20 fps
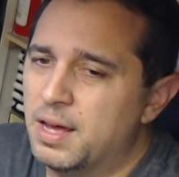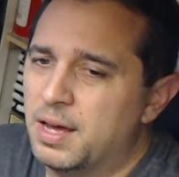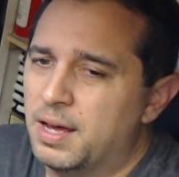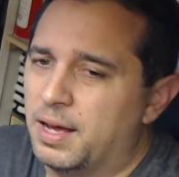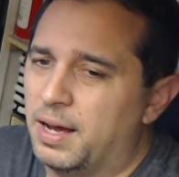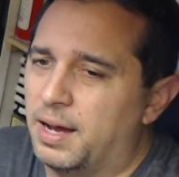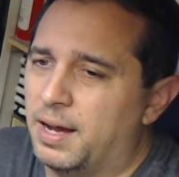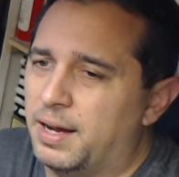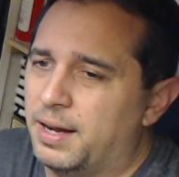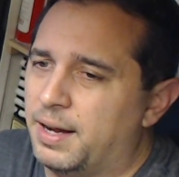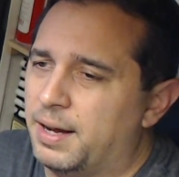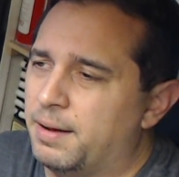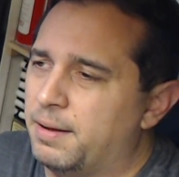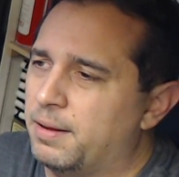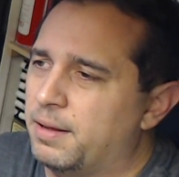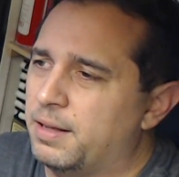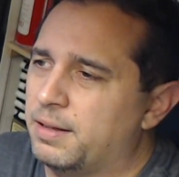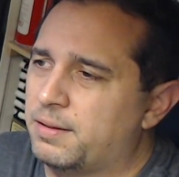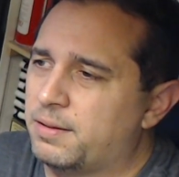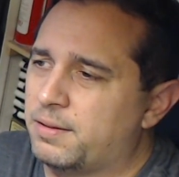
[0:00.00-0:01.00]
Uh,
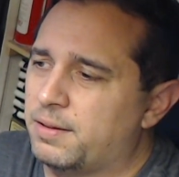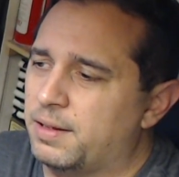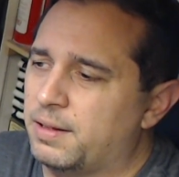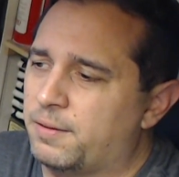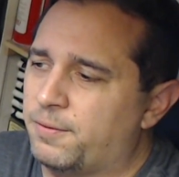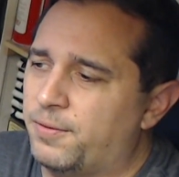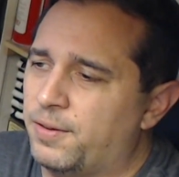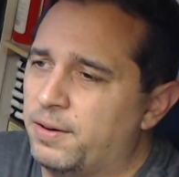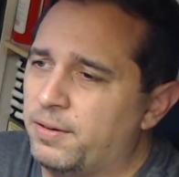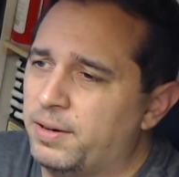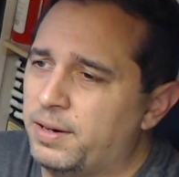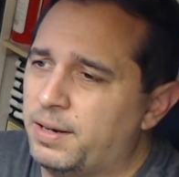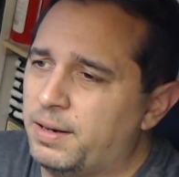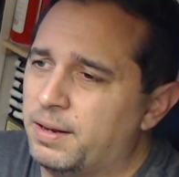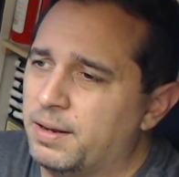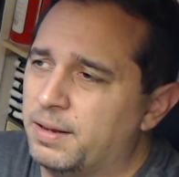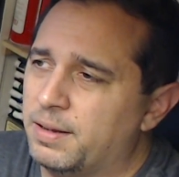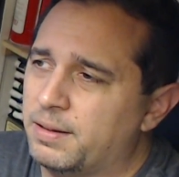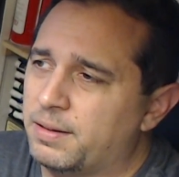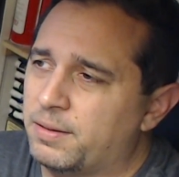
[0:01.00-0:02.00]
it's it's very
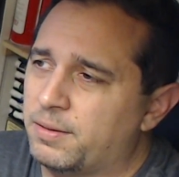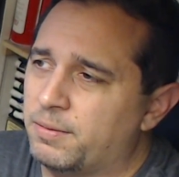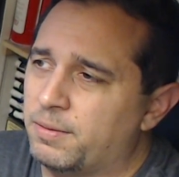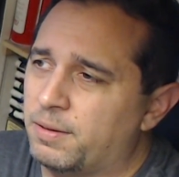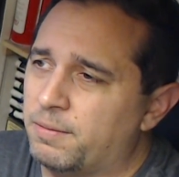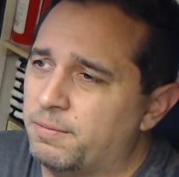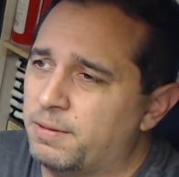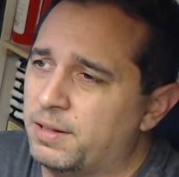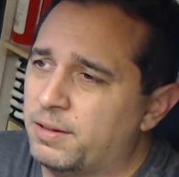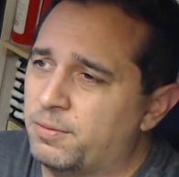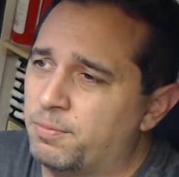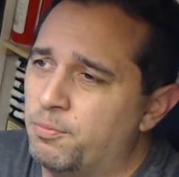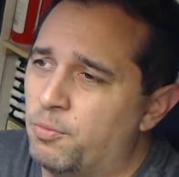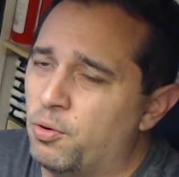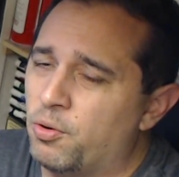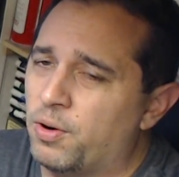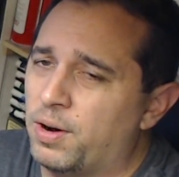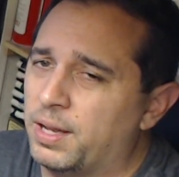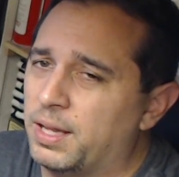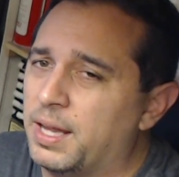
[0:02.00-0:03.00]
it's it's
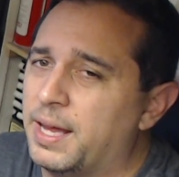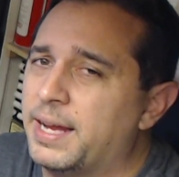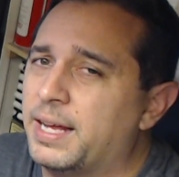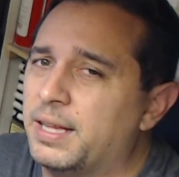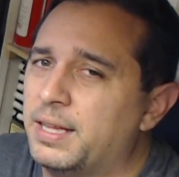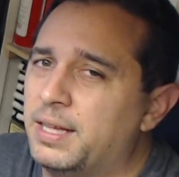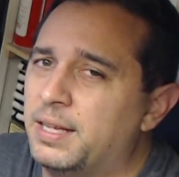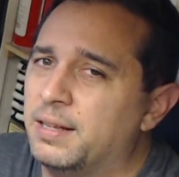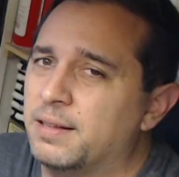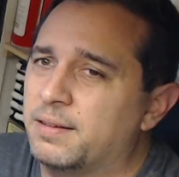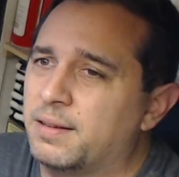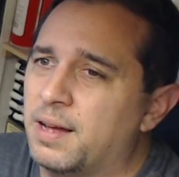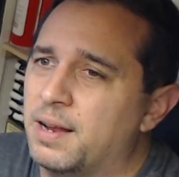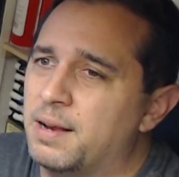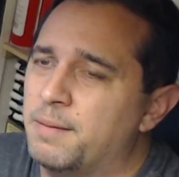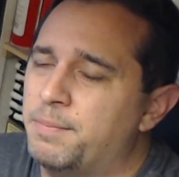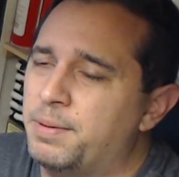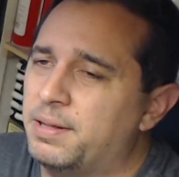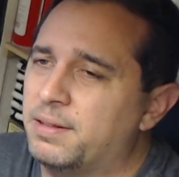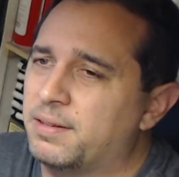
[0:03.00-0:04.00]
more unlikely that it's going
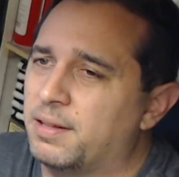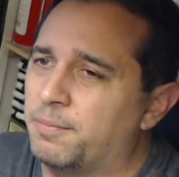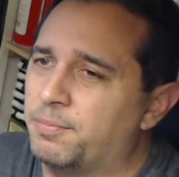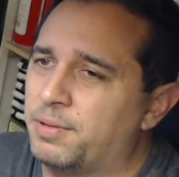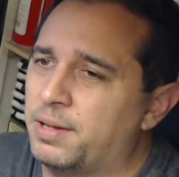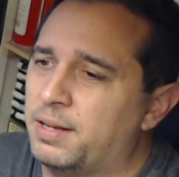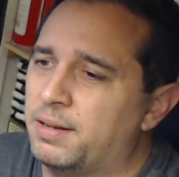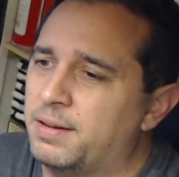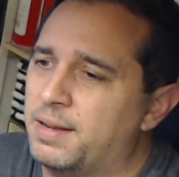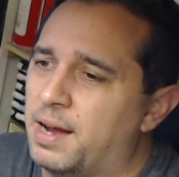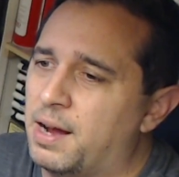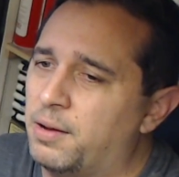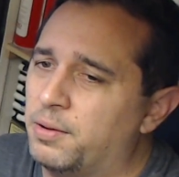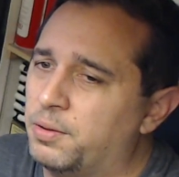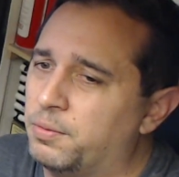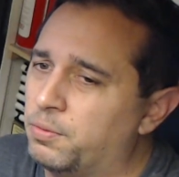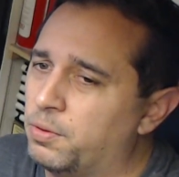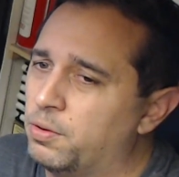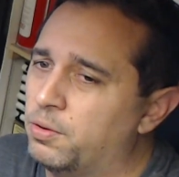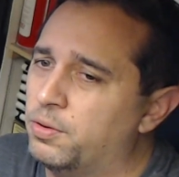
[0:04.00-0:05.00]
to be something down
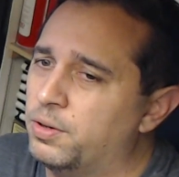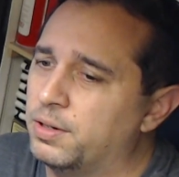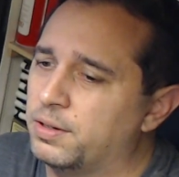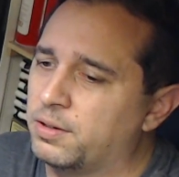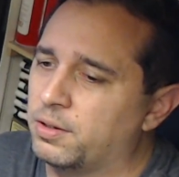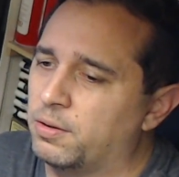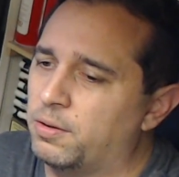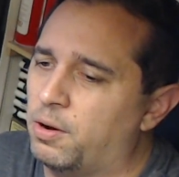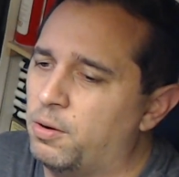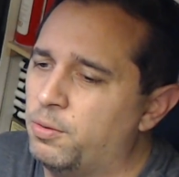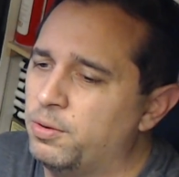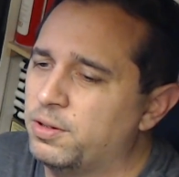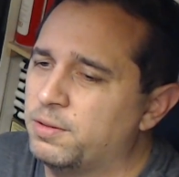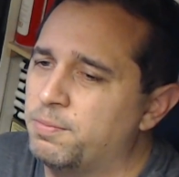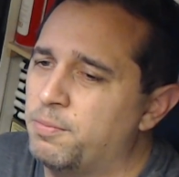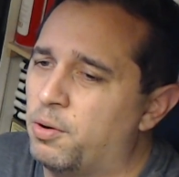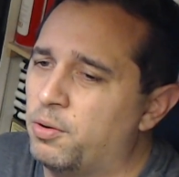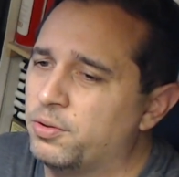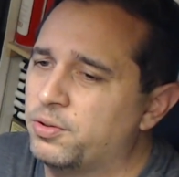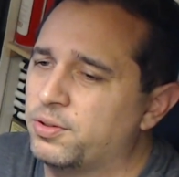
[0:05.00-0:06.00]
the road. It's always
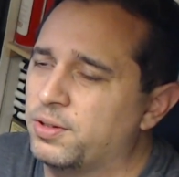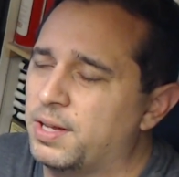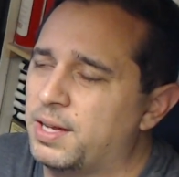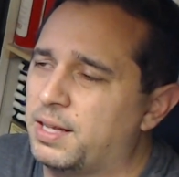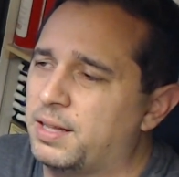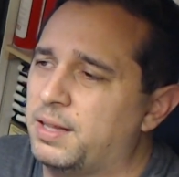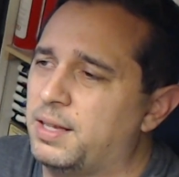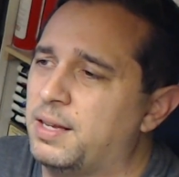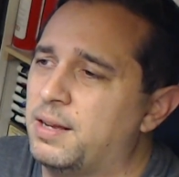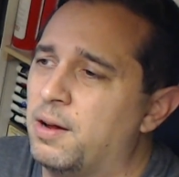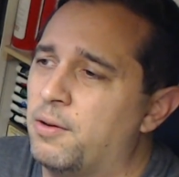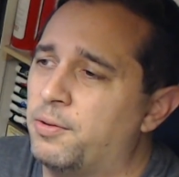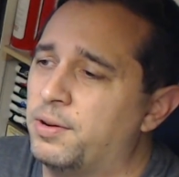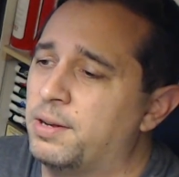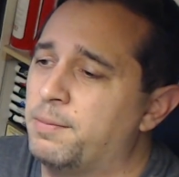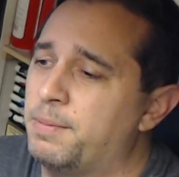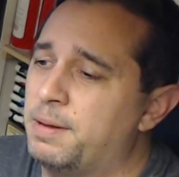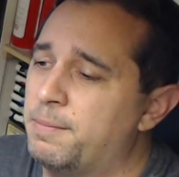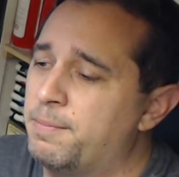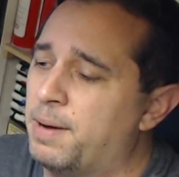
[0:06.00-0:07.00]
most likely going
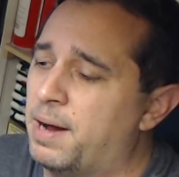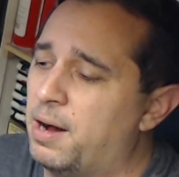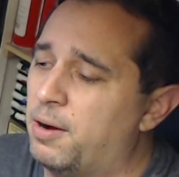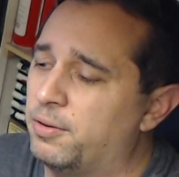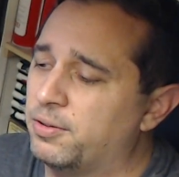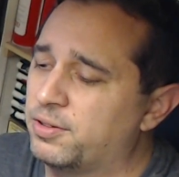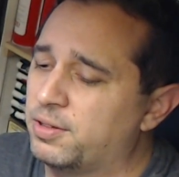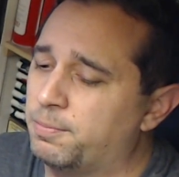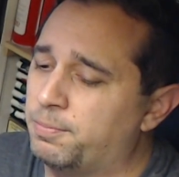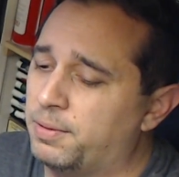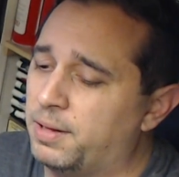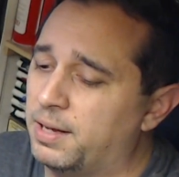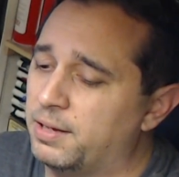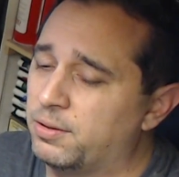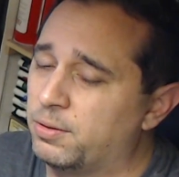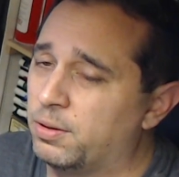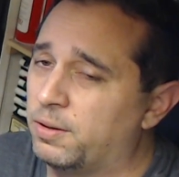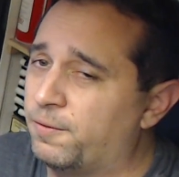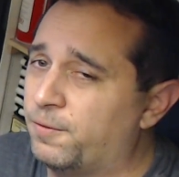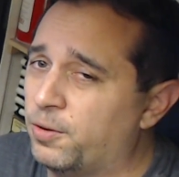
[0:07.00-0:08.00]
to be power supply.
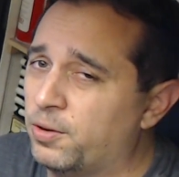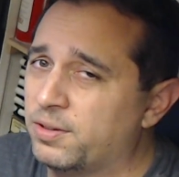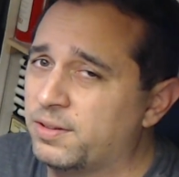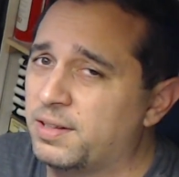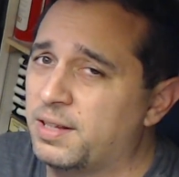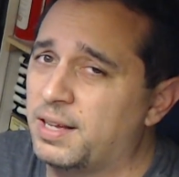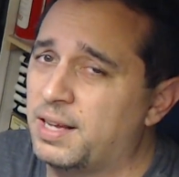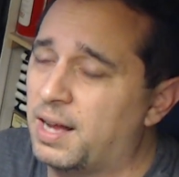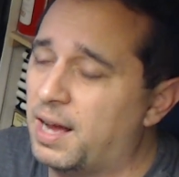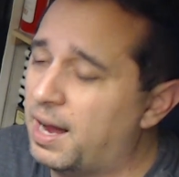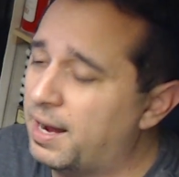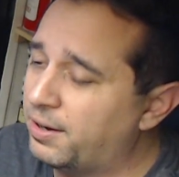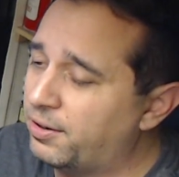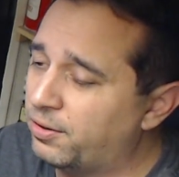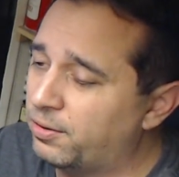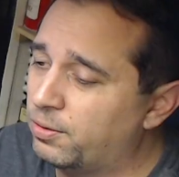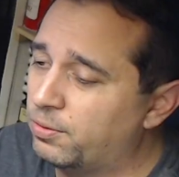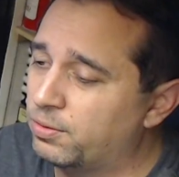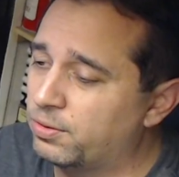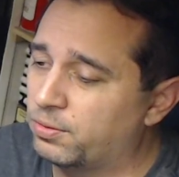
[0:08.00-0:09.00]
So the first thing I
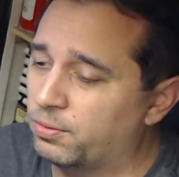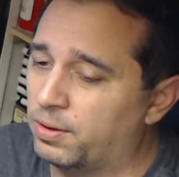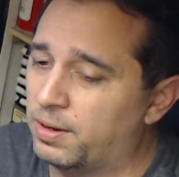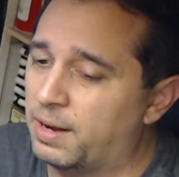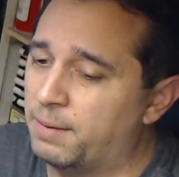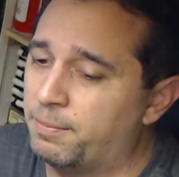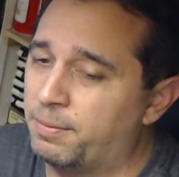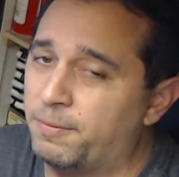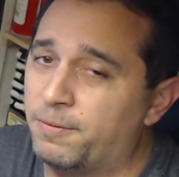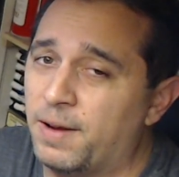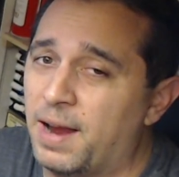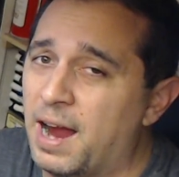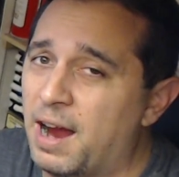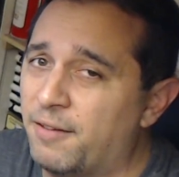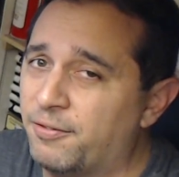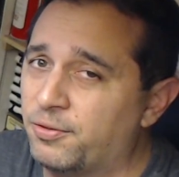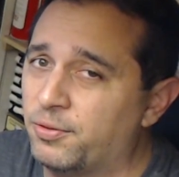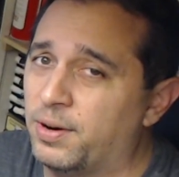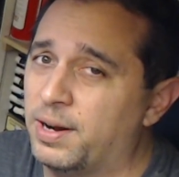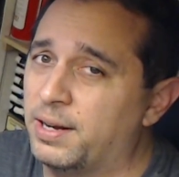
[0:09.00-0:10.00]
do is I,
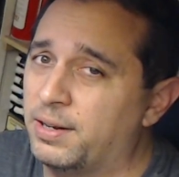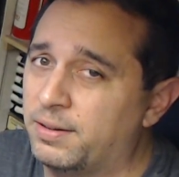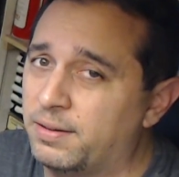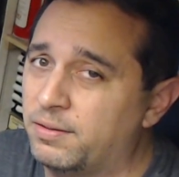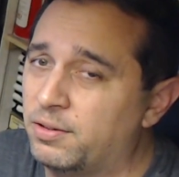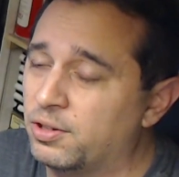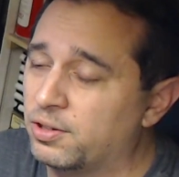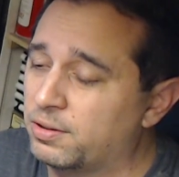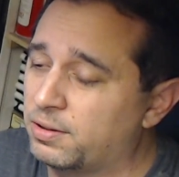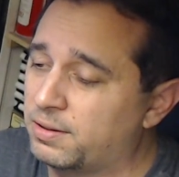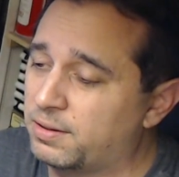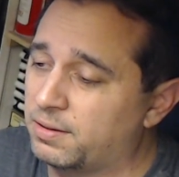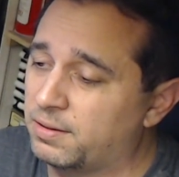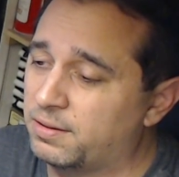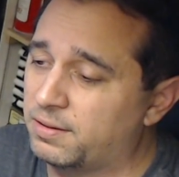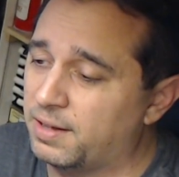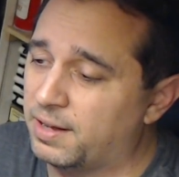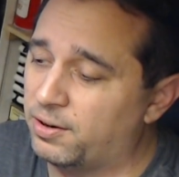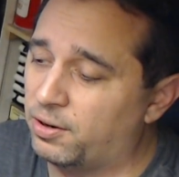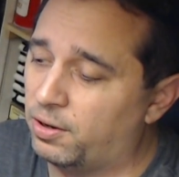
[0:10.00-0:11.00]
after I just
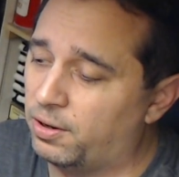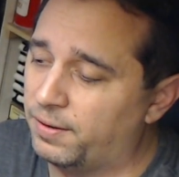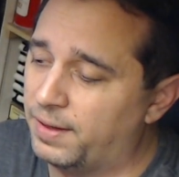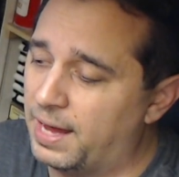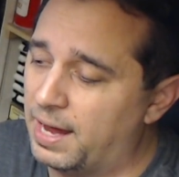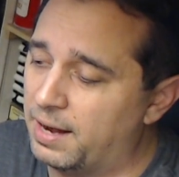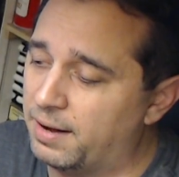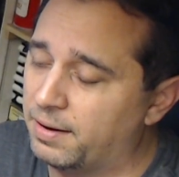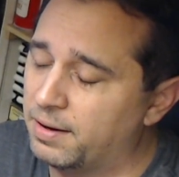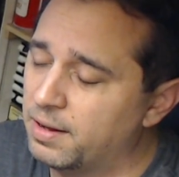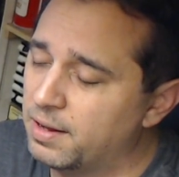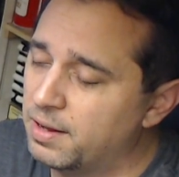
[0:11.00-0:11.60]
said all that,